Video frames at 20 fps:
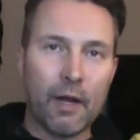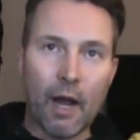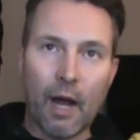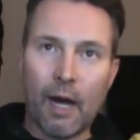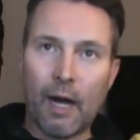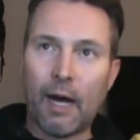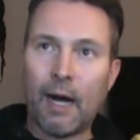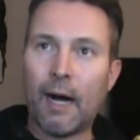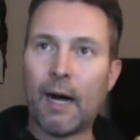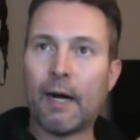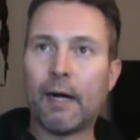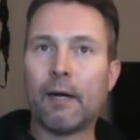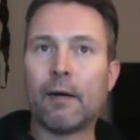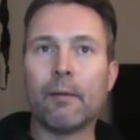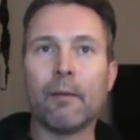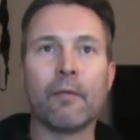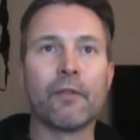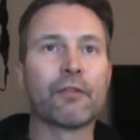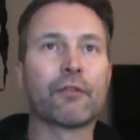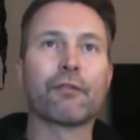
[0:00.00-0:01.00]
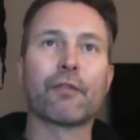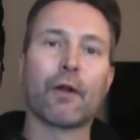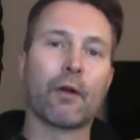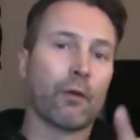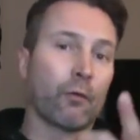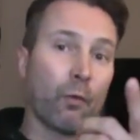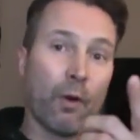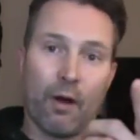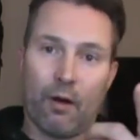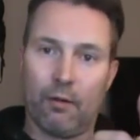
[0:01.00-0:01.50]
Uh, and this is very
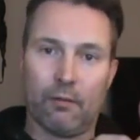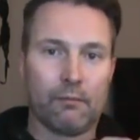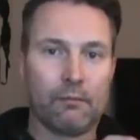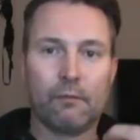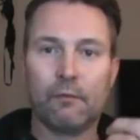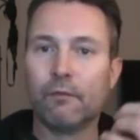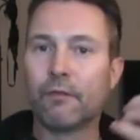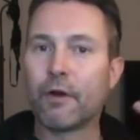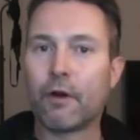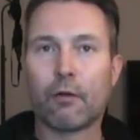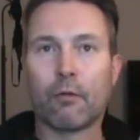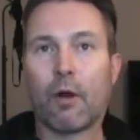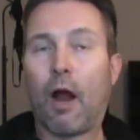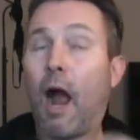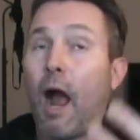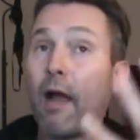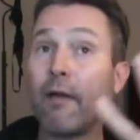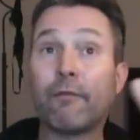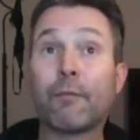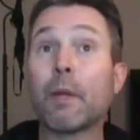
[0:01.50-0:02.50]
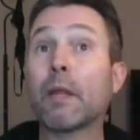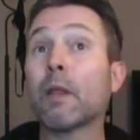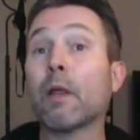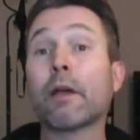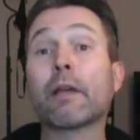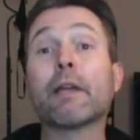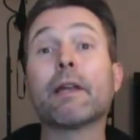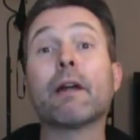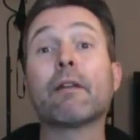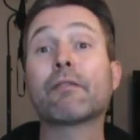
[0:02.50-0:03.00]
rare. Very rare. I've been
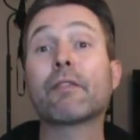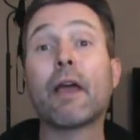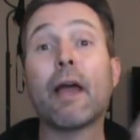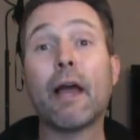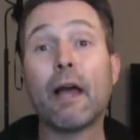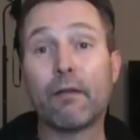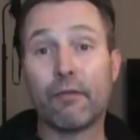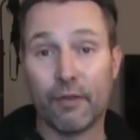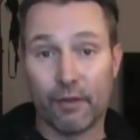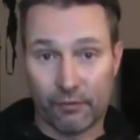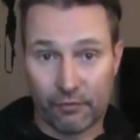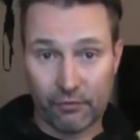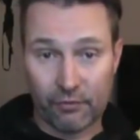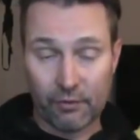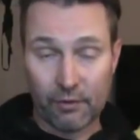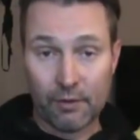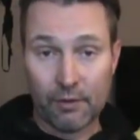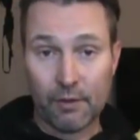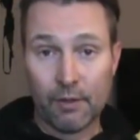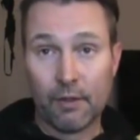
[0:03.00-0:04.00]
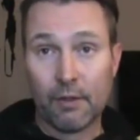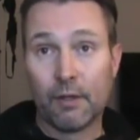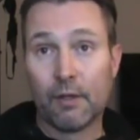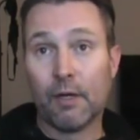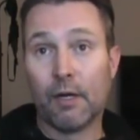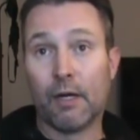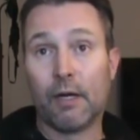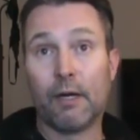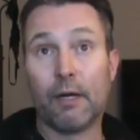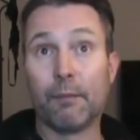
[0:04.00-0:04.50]
lucky enough to have this,
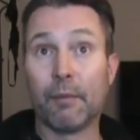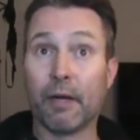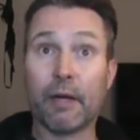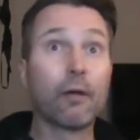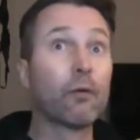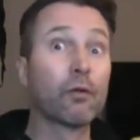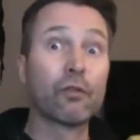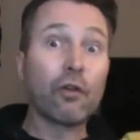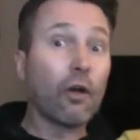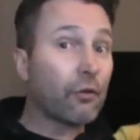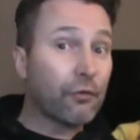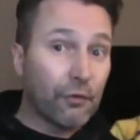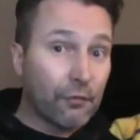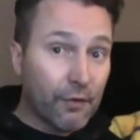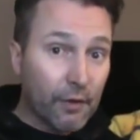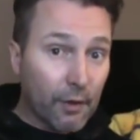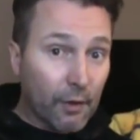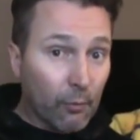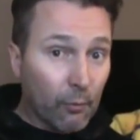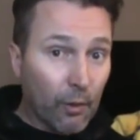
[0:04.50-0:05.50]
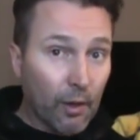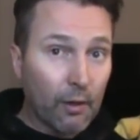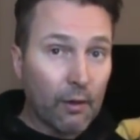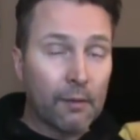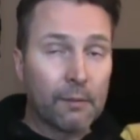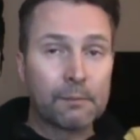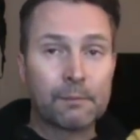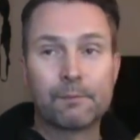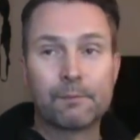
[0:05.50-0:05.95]
uh, but it was also very rare.